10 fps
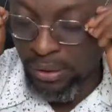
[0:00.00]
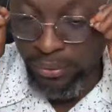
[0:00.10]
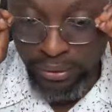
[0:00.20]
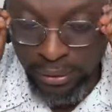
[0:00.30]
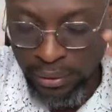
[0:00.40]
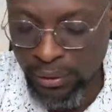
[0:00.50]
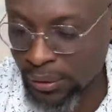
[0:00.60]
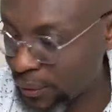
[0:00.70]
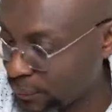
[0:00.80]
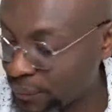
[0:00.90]
Glory to God.
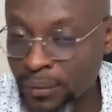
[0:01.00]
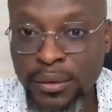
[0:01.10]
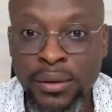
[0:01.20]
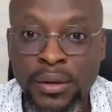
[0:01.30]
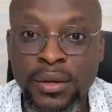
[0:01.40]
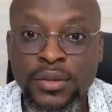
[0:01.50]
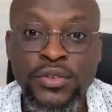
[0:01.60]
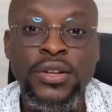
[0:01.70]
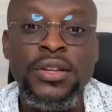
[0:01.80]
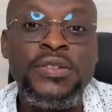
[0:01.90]

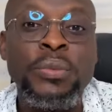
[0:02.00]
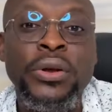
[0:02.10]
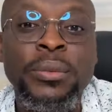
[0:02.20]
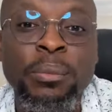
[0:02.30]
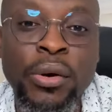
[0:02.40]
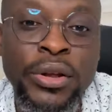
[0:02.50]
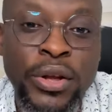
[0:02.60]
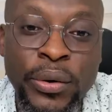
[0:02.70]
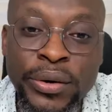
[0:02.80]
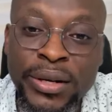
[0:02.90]
You see, this morning,
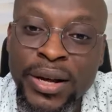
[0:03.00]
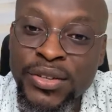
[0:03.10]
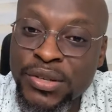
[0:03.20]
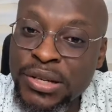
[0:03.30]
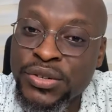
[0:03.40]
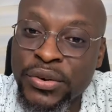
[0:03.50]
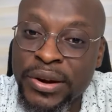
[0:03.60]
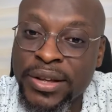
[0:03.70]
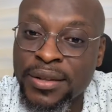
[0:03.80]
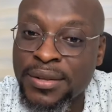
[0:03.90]
morning Corinna is
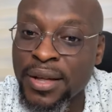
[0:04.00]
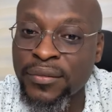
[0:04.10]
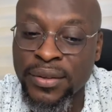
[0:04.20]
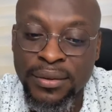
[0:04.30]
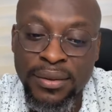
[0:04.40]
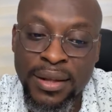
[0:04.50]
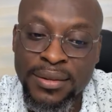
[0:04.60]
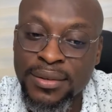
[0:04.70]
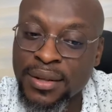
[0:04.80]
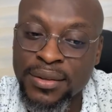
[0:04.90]
literally a service.
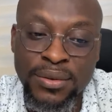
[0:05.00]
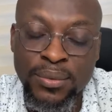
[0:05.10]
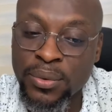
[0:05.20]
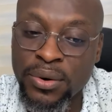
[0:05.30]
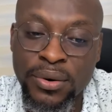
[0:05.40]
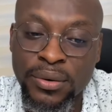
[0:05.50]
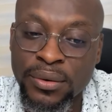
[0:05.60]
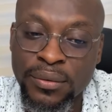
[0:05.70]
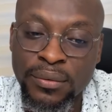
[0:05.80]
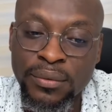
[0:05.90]
That's that's
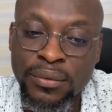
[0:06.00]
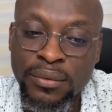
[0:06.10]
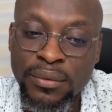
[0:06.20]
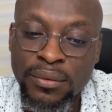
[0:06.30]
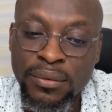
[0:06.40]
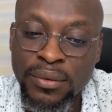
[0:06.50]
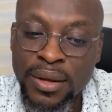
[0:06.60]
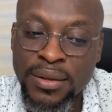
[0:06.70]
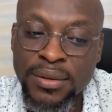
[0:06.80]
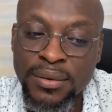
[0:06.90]
word.
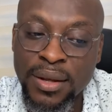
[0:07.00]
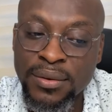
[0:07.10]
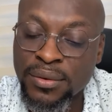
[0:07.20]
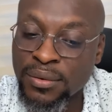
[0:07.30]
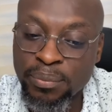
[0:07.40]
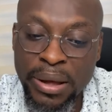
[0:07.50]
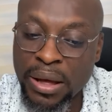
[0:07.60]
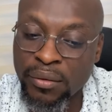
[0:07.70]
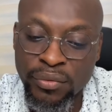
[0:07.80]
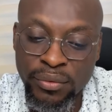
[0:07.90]
That's that's
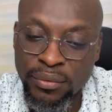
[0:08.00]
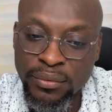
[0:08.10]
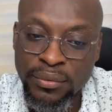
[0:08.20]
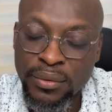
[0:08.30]
powerful.